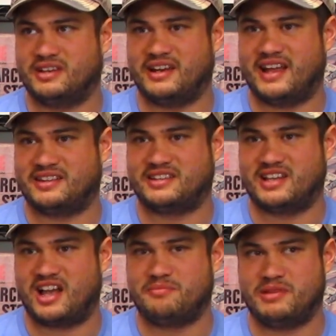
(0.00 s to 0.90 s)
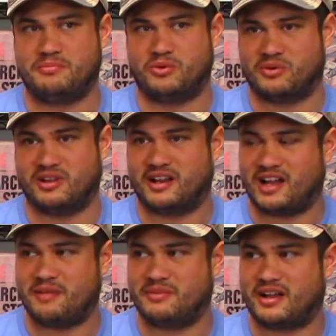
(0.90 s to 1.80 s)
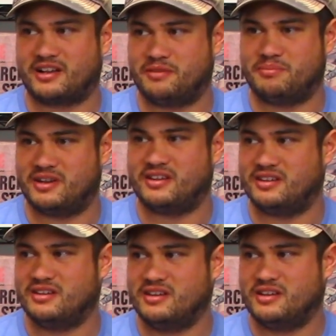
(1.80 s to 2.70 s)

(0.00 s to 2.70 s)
And at the time, people were like, I'm not going to pay